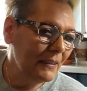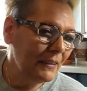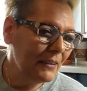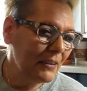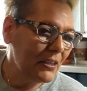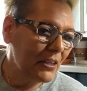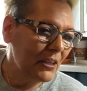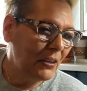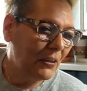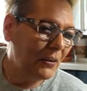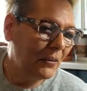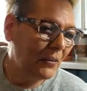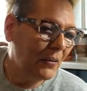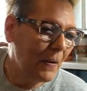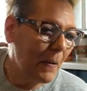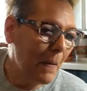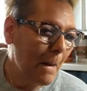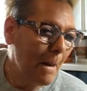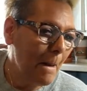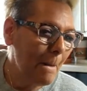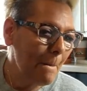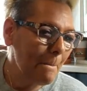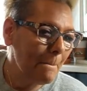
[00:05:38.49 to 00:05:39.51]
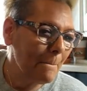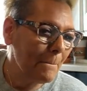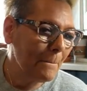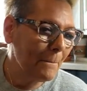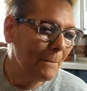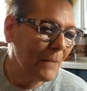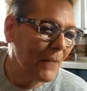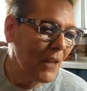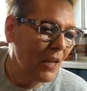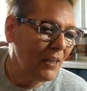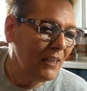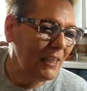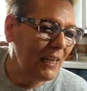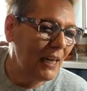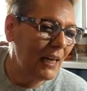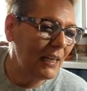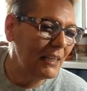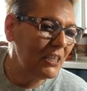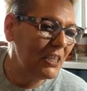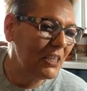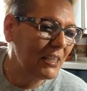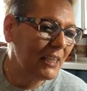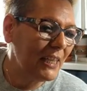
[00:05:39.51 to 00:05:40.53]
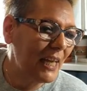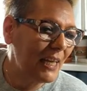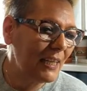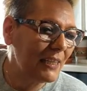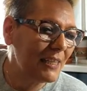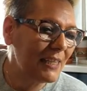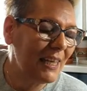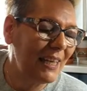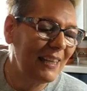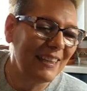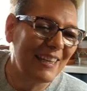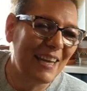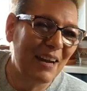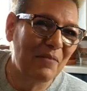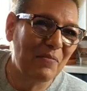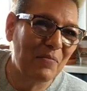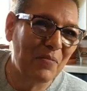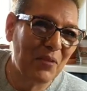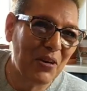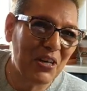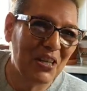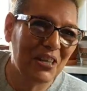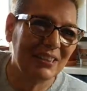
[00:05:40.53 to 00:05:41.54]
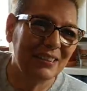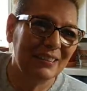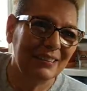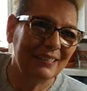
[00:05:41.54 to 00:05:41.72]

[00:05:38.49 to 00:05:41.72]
So yeah, I just can't say that word.